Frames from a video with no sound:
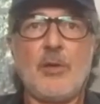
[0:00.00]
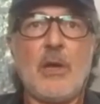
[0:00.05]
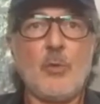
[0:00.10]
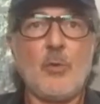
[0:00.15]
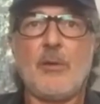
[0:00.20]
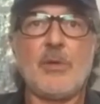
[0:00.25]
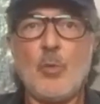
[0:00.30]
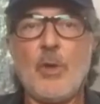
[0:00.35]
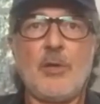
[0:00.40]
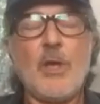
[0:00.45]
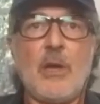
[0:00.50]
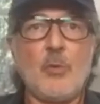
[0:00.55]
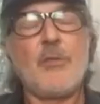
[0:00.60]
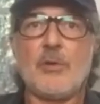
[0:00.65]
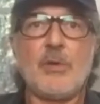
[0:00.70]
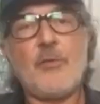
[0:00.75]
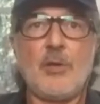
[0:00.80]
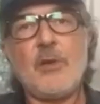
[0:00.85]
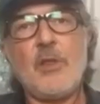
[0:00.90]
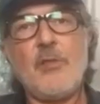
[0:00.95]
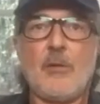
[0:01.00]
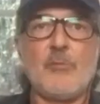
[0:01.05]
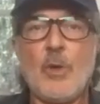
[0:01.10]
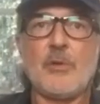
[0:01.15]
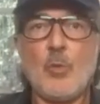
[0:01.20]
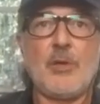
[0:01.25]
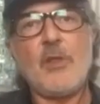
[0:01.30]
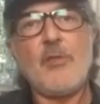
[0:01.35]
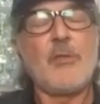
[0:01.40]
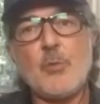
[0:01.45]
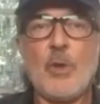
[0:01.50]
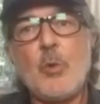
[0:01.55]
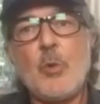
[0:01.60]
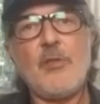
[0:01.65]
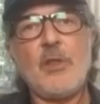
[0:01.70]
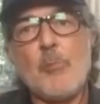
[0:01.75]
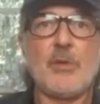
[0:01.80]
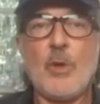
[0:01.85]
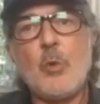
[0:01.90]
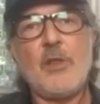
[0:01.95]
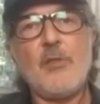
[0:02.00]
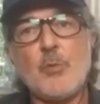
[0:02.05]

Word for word: Uh, you know, you we, the funny thing is